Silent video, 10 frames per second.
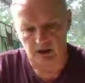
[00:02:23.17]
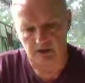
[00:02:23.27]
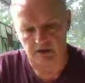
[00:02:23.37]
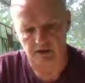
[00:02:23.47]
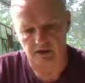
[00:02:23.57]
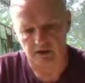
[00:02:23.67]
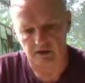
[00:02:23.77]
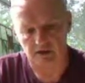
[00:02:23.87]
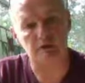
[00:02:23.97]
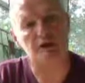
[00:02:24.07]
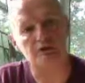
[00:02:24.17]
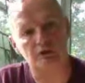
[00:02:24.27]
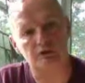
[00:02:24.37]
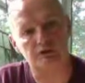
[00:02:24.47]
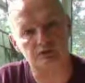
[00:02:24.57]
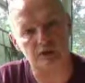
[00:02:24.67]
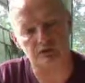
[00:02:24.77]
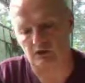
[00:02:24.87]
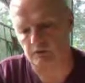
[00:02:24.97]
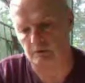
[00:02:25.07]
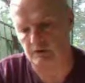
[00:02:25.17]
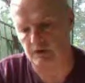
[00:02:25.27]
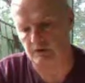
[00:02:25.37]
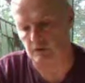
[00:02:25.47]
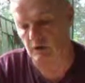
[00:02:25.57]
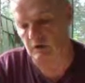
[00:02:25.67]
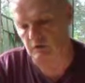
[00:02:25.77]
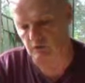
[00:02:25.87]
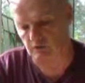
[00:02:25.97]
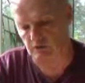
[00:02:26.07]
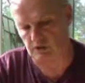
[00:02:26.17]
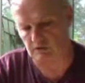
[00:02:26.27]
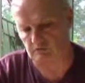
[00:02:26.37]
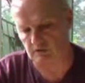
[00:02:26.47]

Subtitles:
And in the Régence chess club in Paris, where this was their